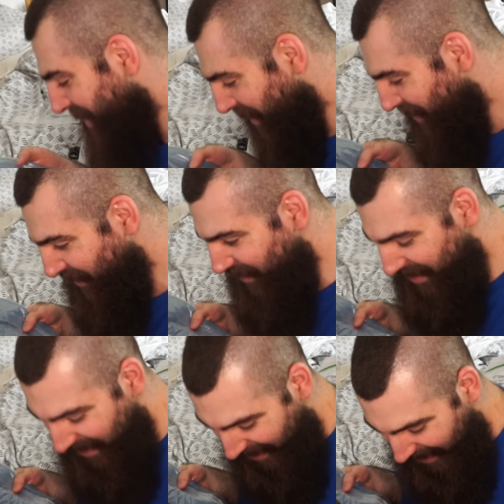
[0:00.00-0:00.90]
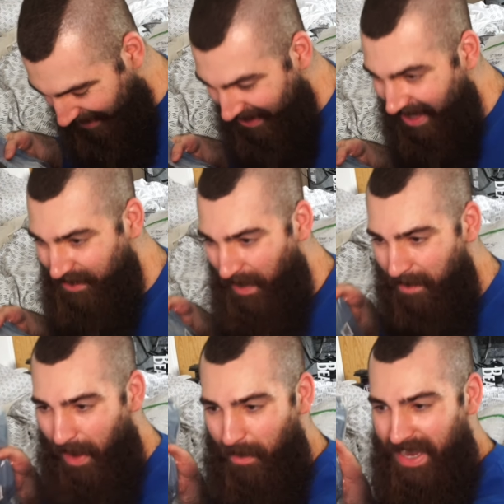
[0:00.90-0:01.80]
Dude. That's made
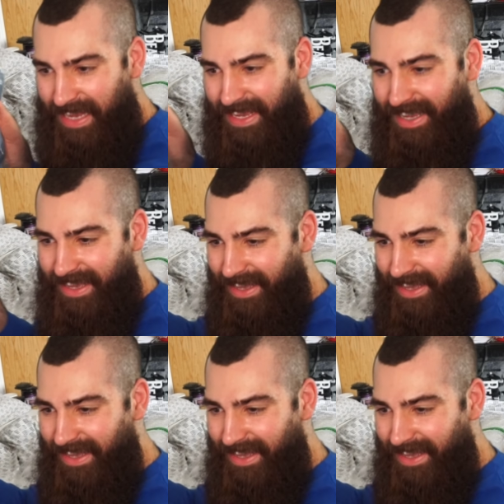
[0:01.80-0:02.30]
my week.